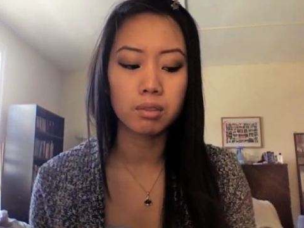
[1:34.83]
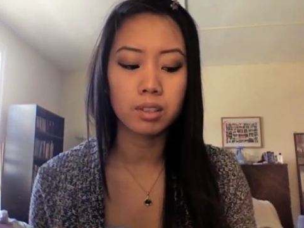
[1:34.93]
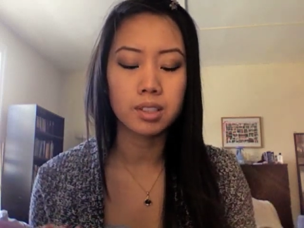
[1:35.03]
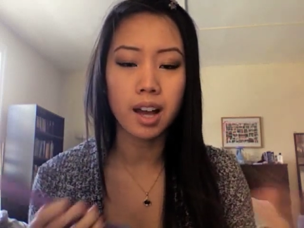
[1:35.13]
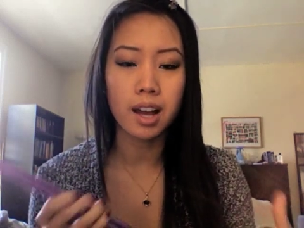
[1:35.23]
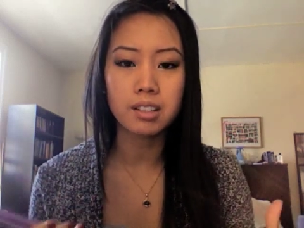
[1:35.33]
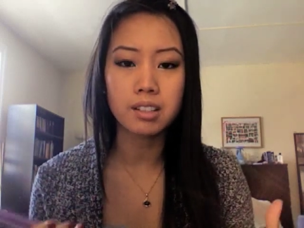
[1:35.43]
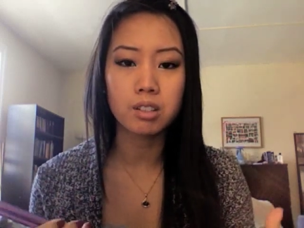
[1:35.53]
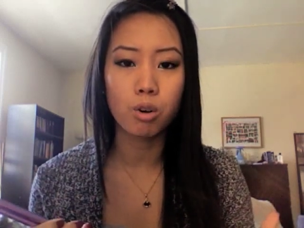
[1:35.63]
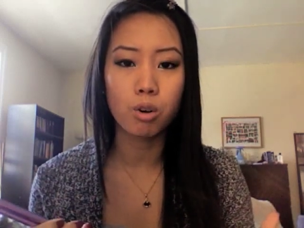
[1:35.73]
The
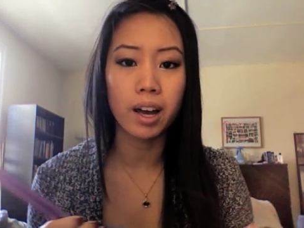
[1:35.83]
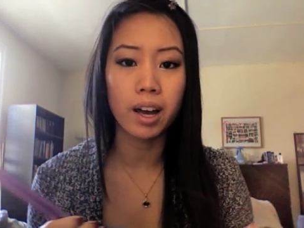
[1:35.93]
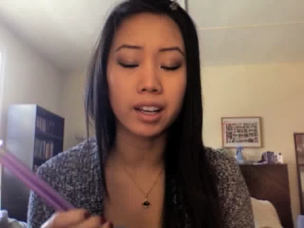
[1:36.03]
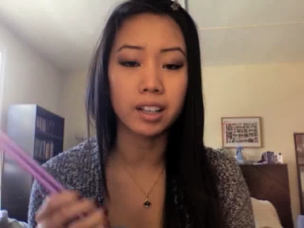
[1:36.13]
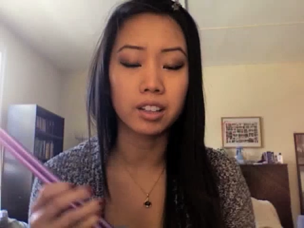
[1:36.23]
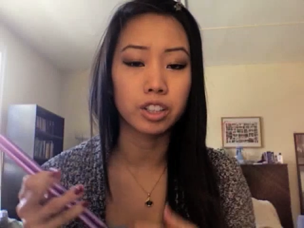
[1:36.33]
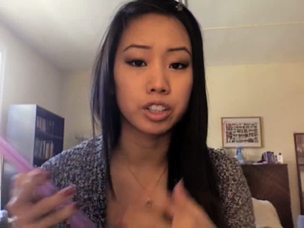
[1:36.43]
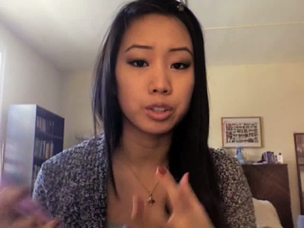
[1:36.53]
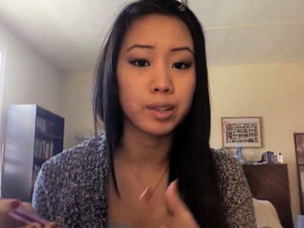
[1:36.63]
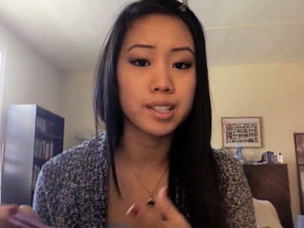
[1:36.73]
sizes go by either a
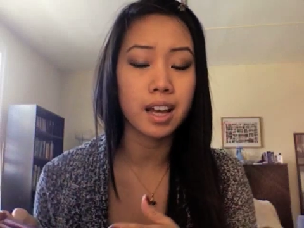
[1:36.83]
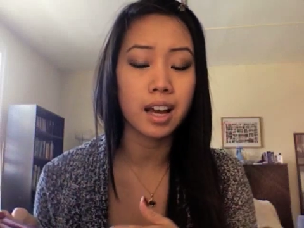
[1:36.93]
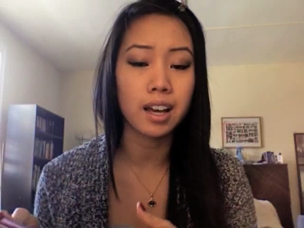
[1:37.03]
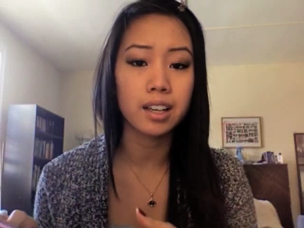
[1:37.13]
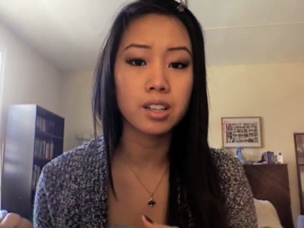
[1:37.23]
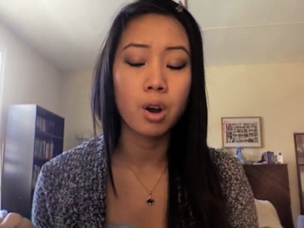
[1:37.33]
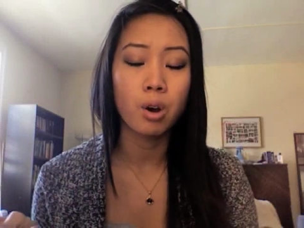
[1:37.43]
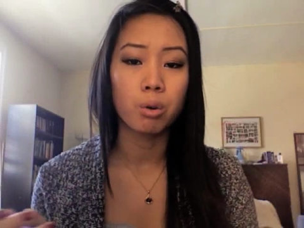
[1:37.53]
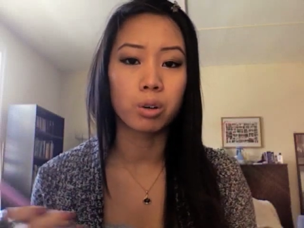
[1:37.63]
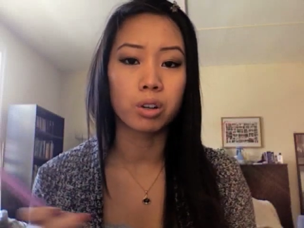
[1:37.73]
US size
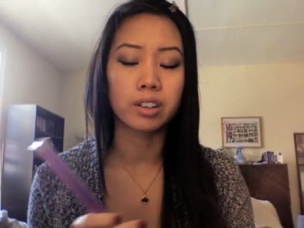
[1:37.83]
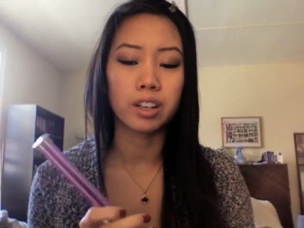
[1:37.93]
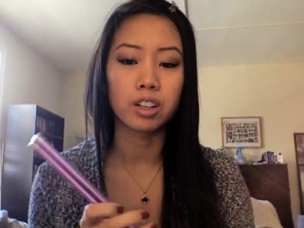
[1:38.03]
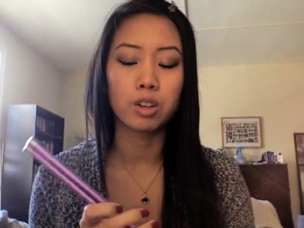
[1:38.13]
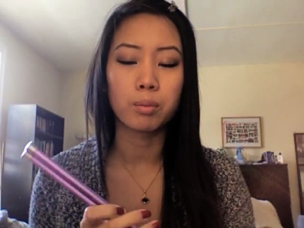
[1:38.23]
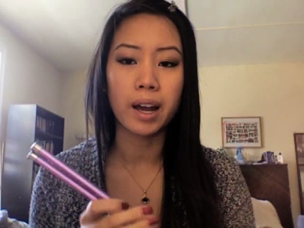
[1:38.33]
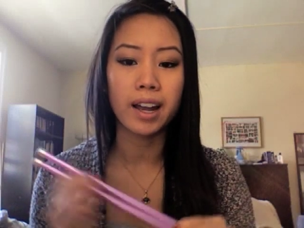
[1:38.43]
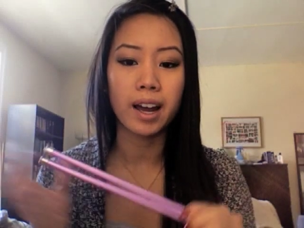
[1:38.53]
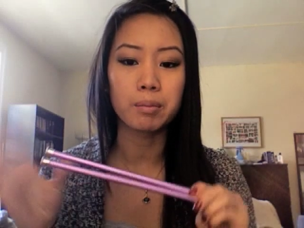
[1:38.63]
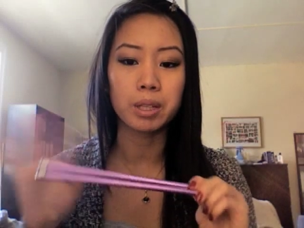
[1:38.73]
or they go by
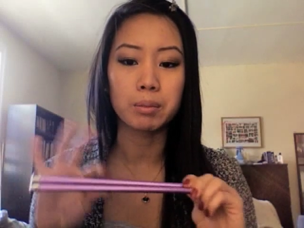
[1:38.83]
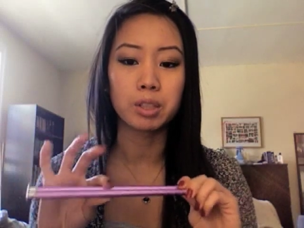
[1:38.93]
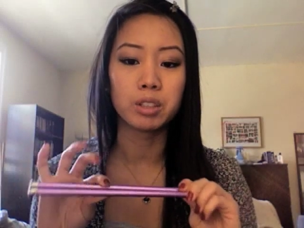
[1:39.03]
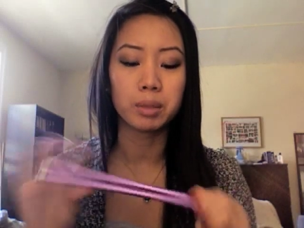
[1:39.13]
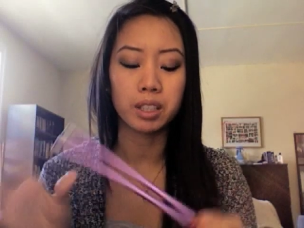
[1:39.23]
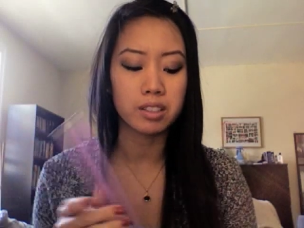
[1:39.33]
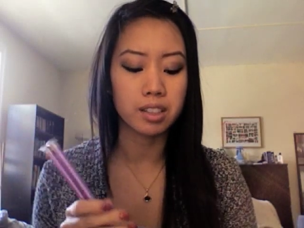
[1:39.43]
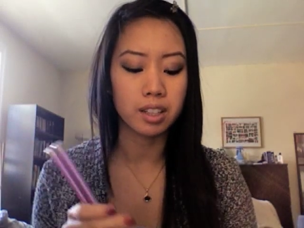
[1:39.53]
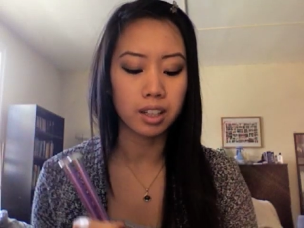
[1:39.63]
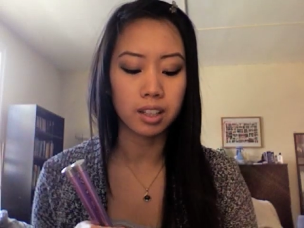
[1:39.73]
how many millimeters
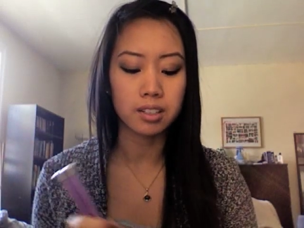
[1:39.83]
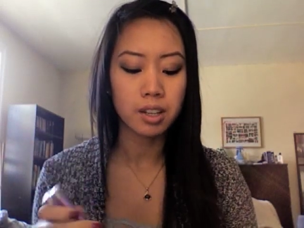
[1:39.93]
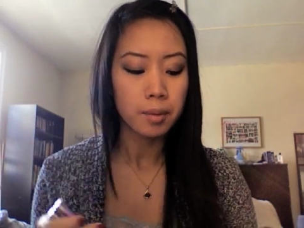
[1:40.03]
it is.